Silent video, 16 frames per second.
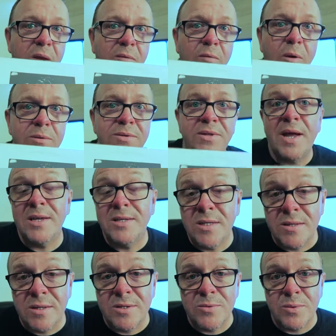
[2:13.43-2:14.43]
Rolled the dice
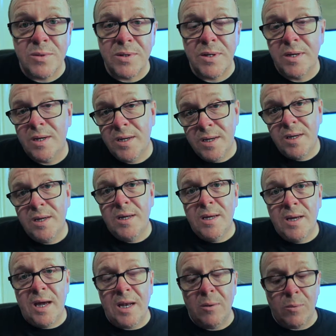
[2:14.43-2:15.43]
on this one,
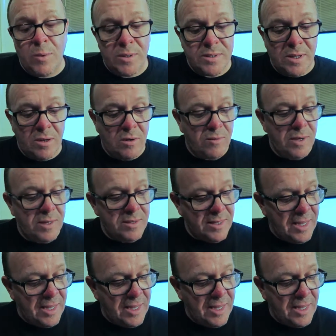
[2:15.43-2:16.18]
and it worked out great.